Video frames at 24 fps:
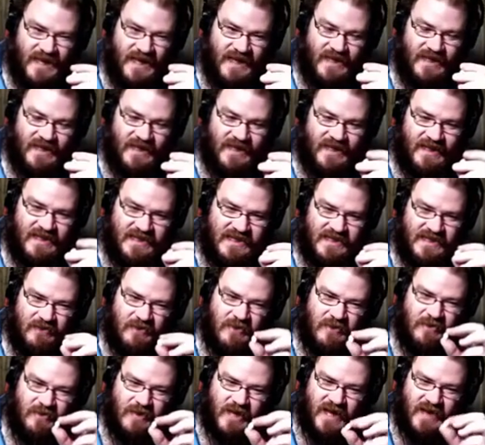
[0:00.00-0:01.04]
I guess I
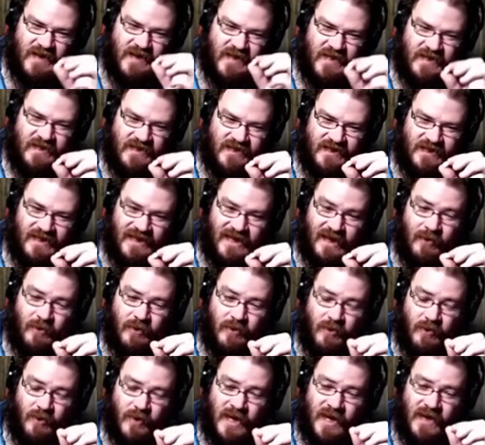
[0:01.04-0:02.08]
would rather
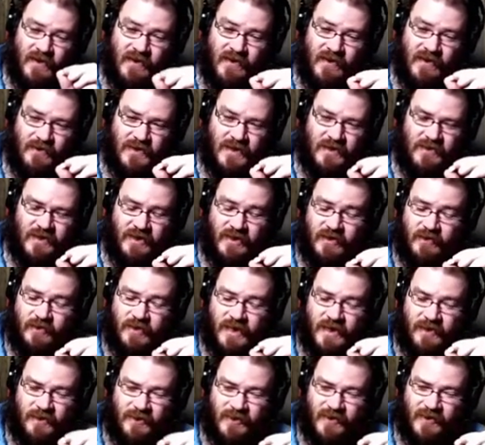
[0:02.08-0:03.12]
it be buttered
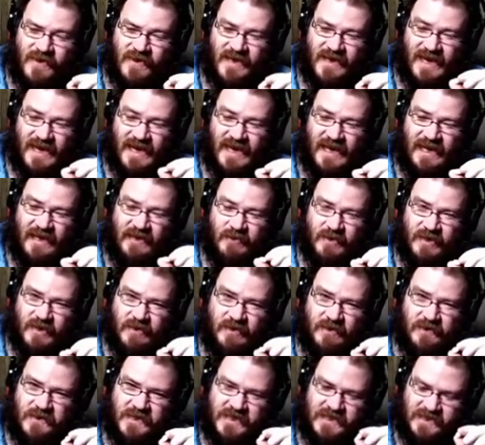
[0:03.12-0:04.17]
popcorn than egg, but
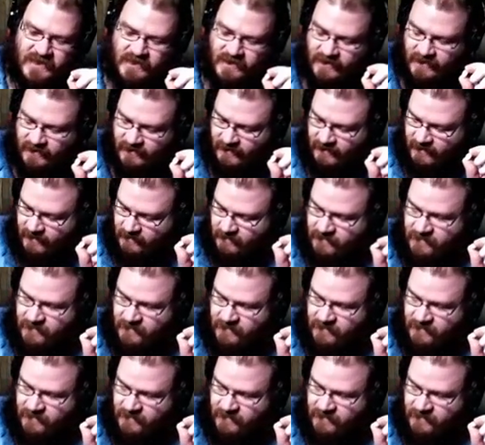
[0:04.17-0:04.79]
only slightly.